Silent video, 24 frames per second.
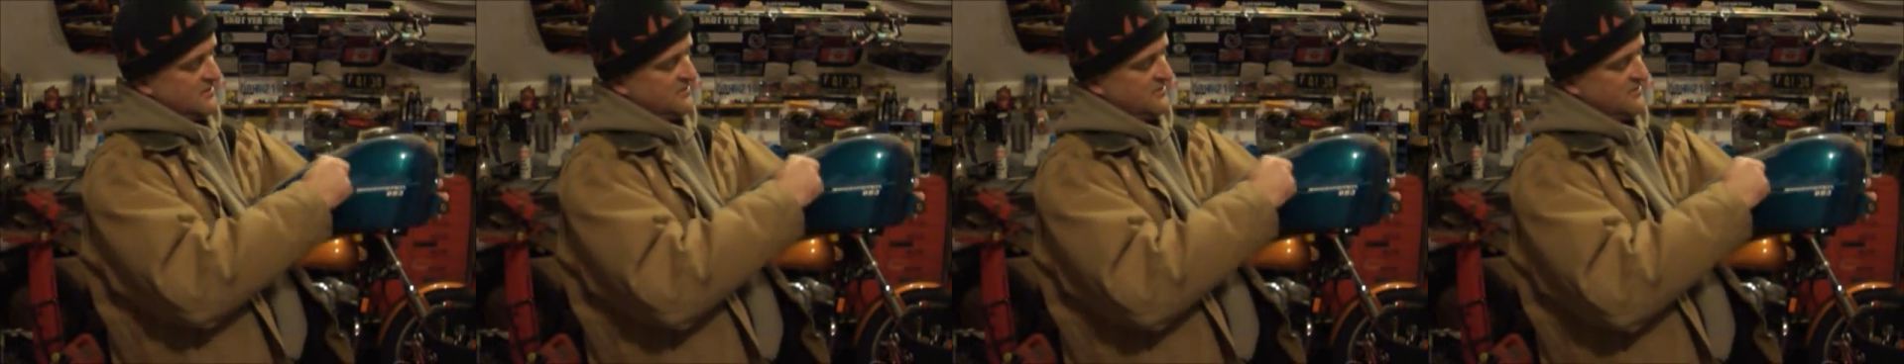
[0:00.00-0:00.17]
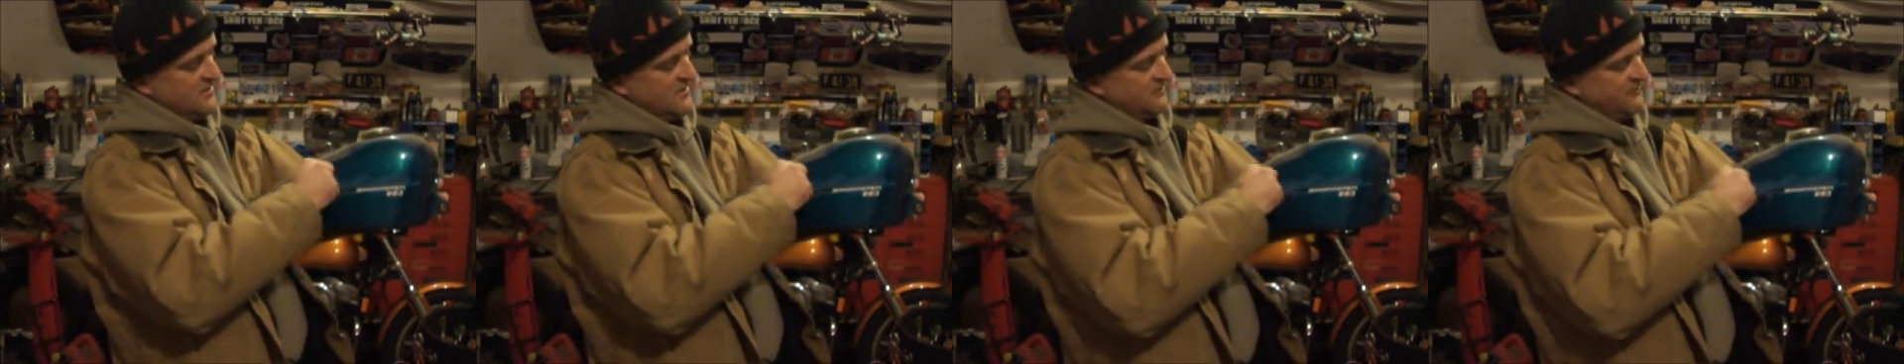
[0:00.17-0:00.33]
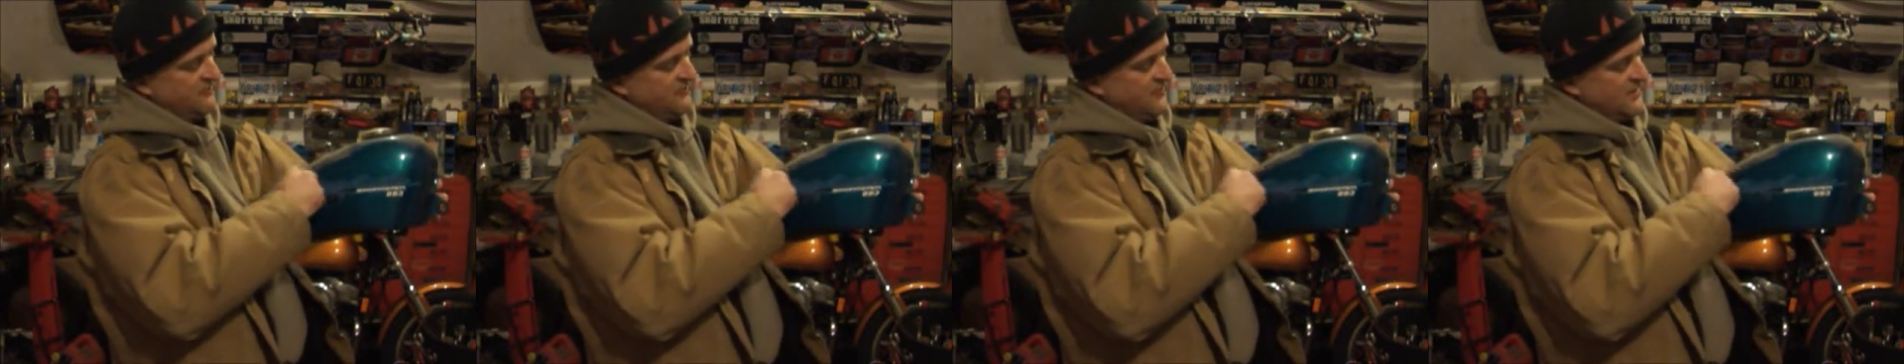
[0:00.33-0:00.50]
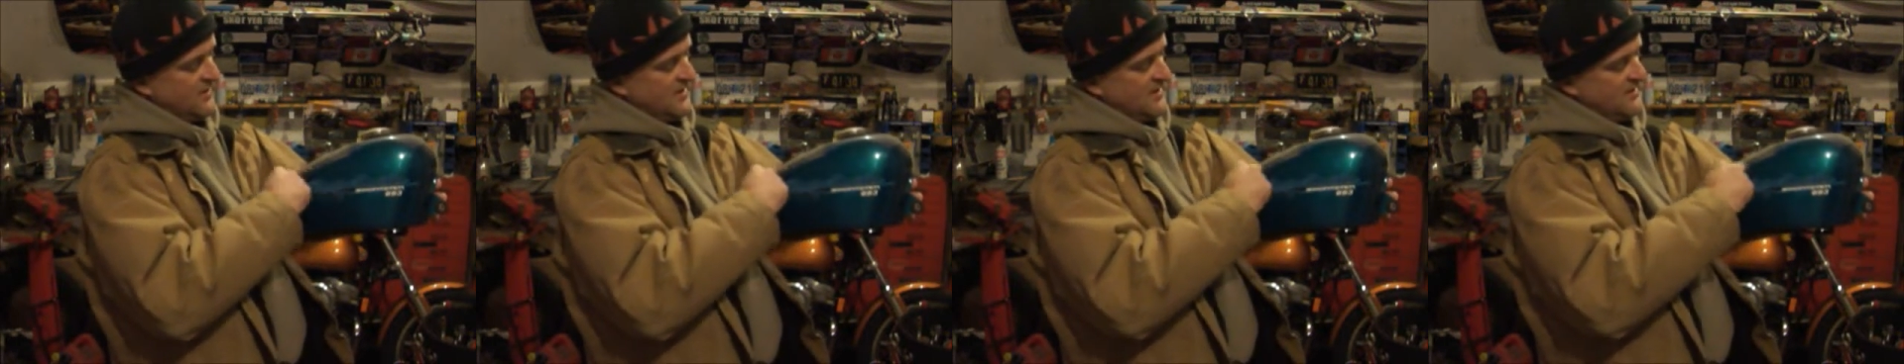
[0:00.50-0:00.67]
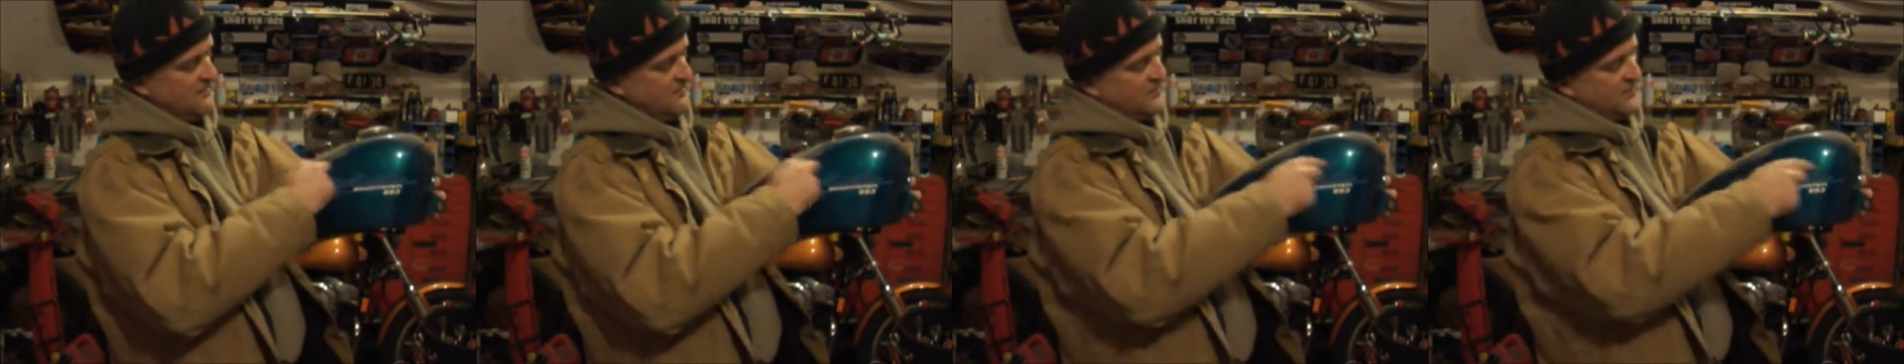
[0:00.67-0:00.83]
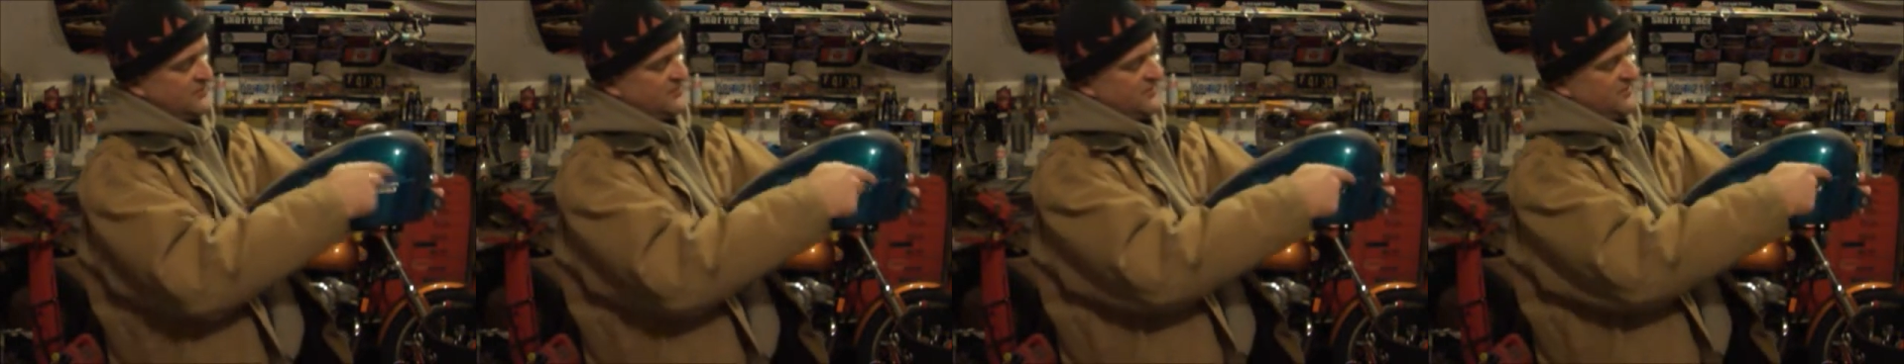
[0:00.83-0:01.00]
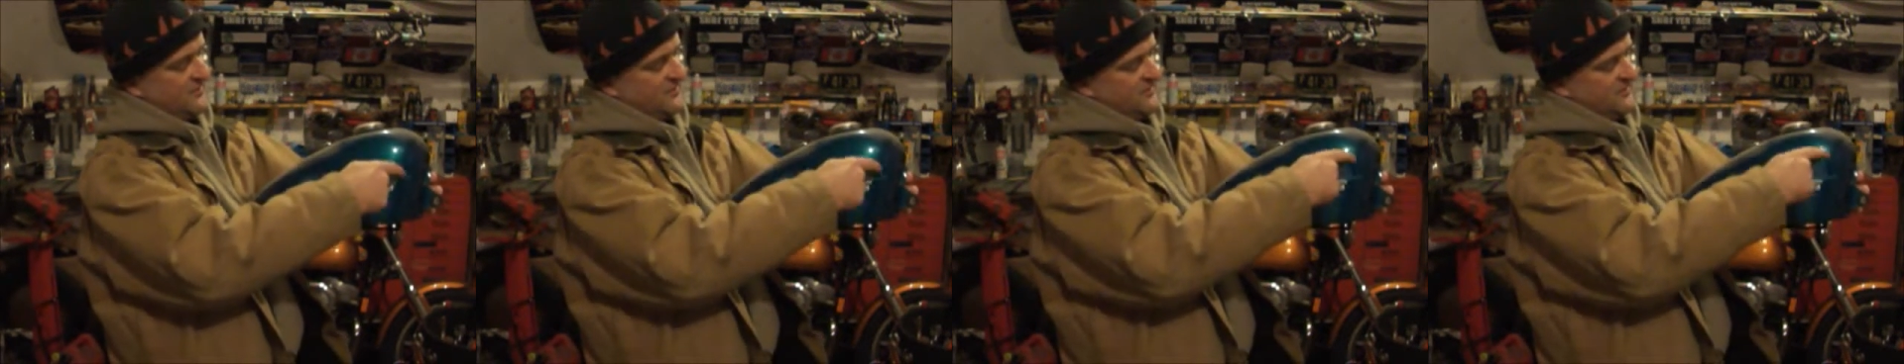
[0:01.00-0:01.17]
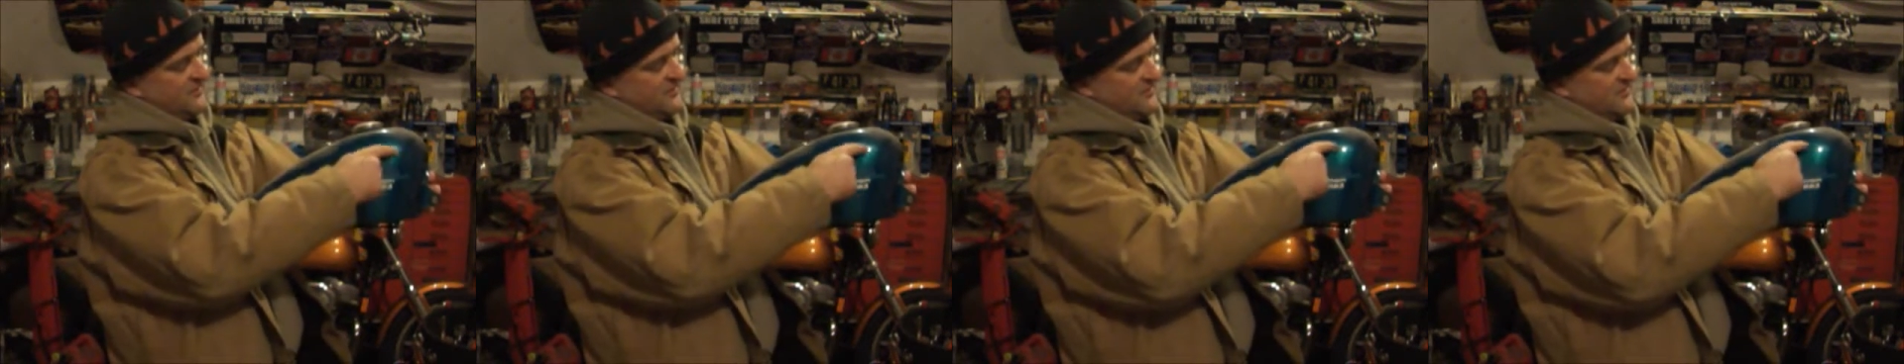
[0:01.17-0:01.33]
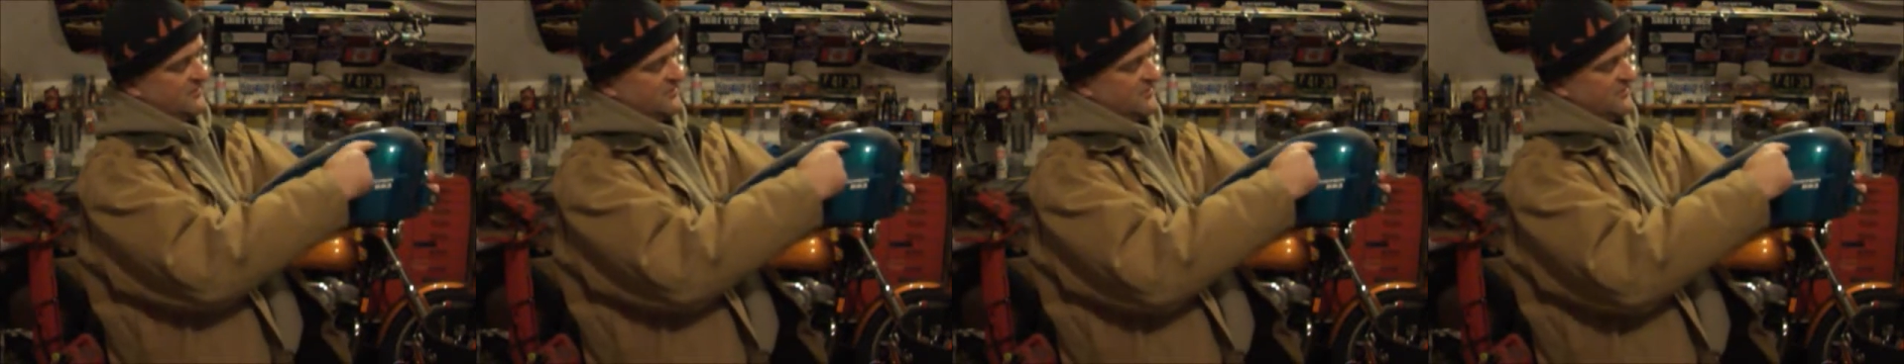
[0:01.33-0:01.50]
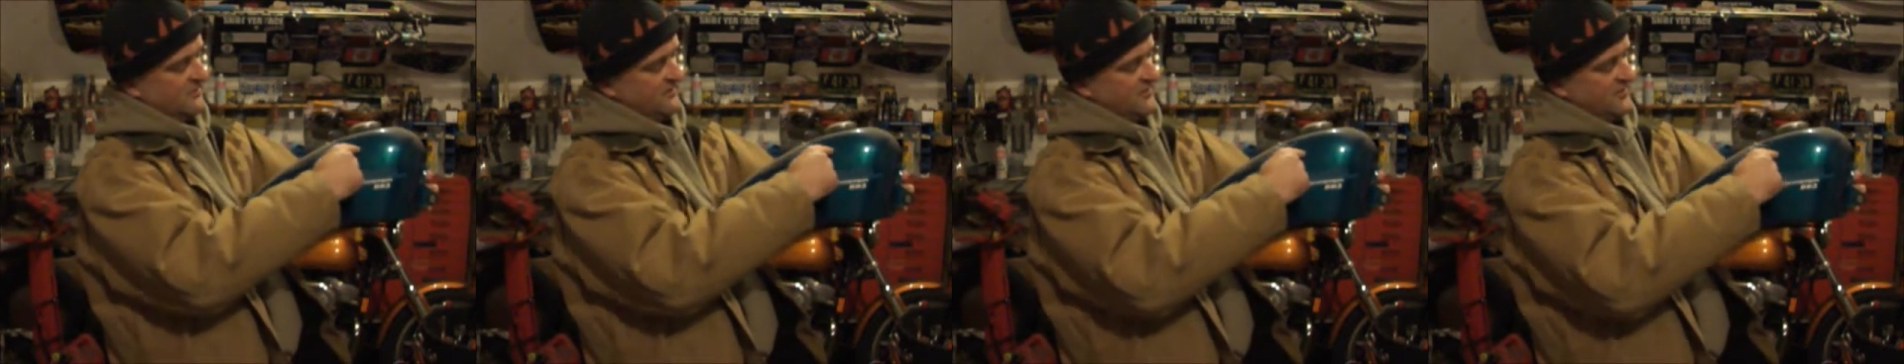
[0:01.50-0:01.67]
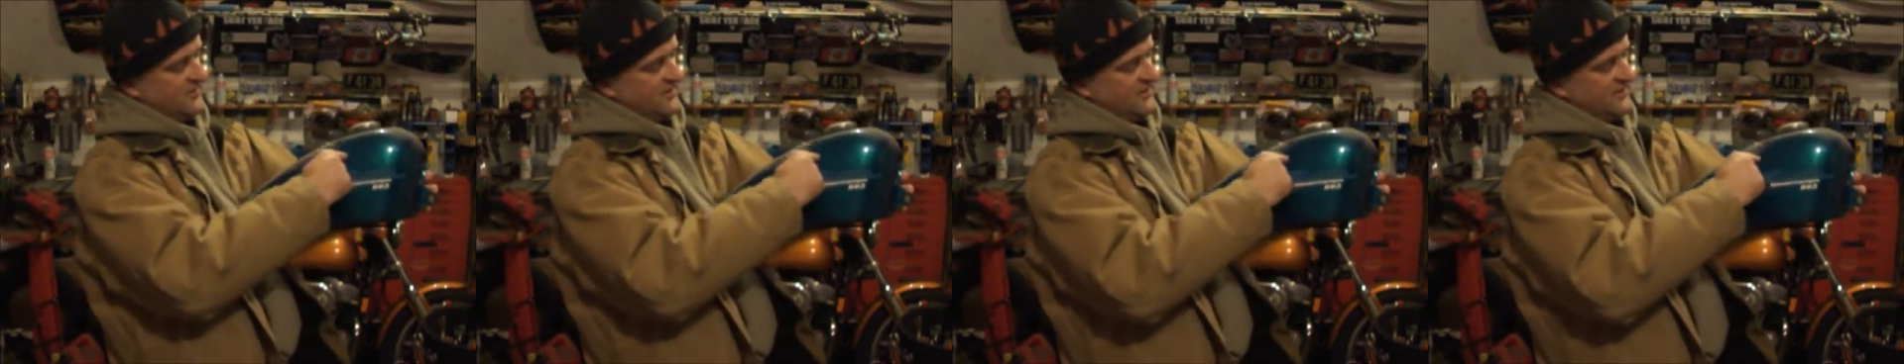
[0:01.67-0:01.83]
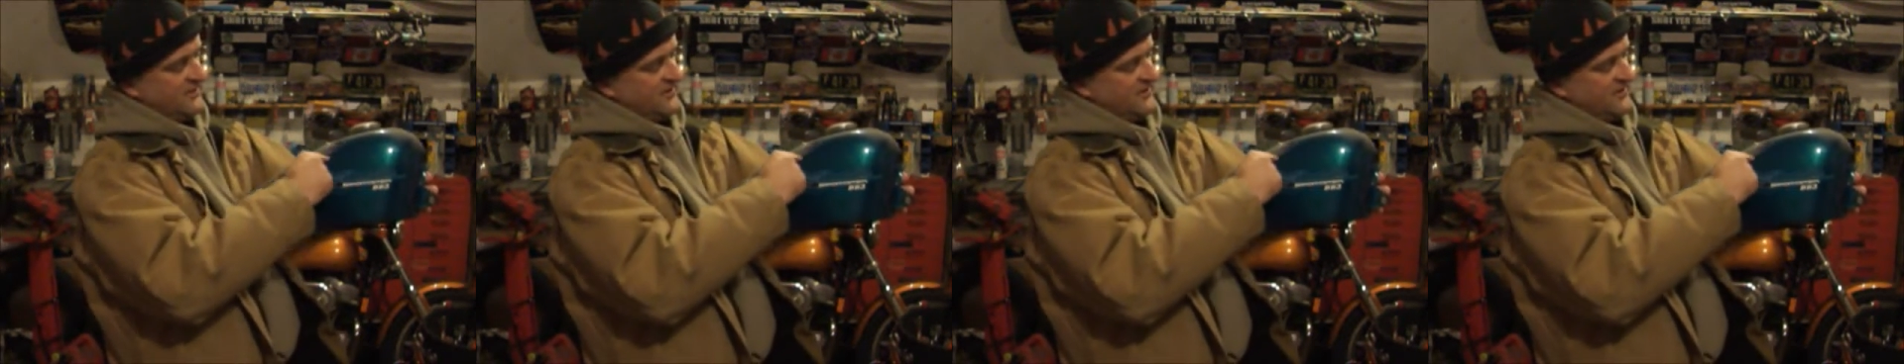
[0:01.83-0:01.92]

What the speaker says: do your flames over